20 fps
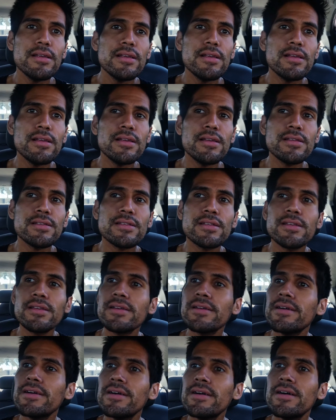is
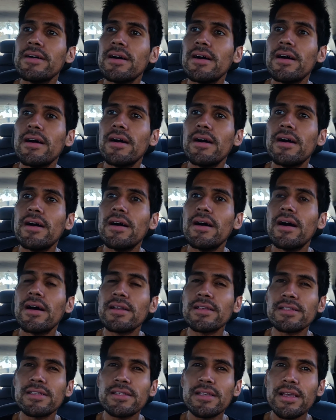
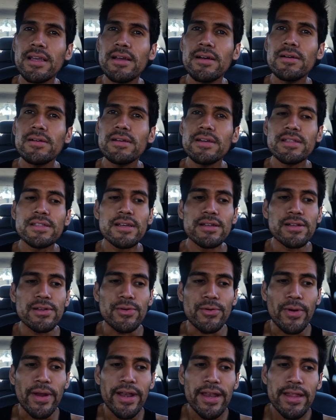on a scale, it's on a
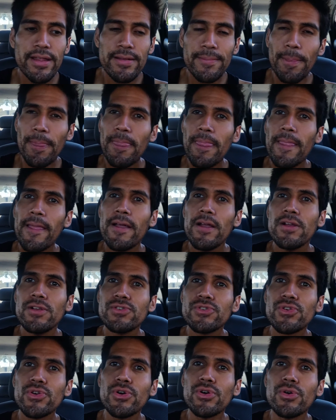gradient.
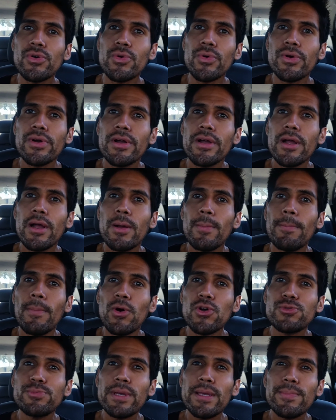So
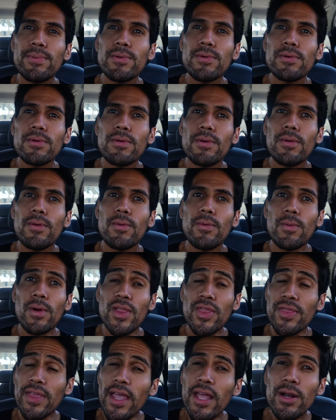most people,
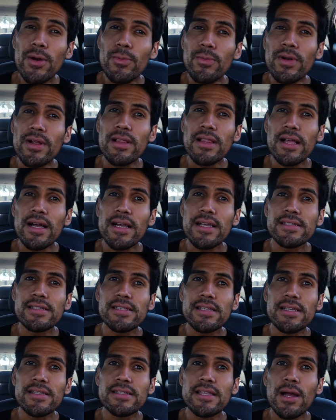what they don't realize
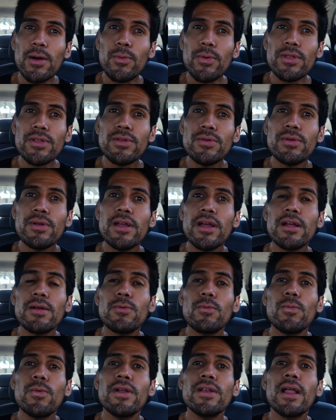is that
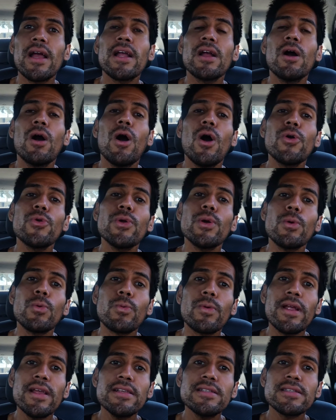when I call you a
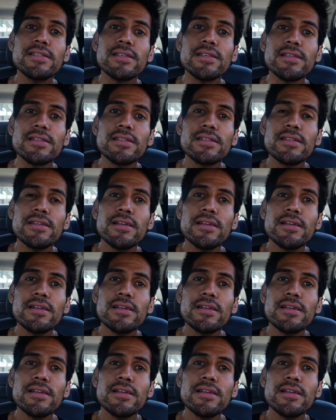racist,